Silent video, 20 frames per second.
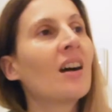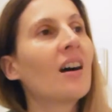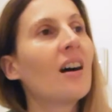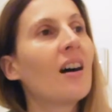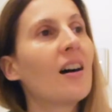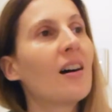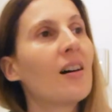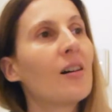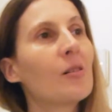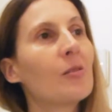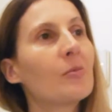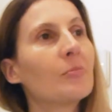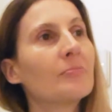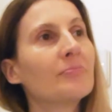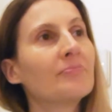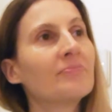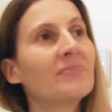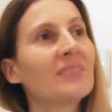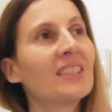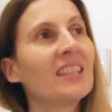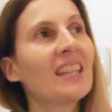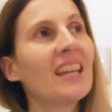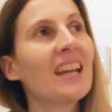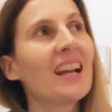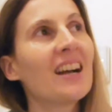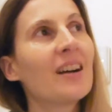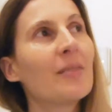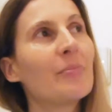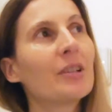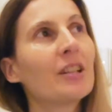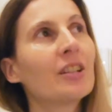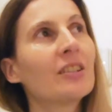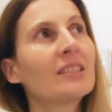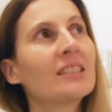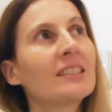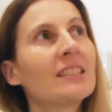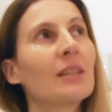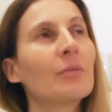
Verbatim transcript: Um, yeah, because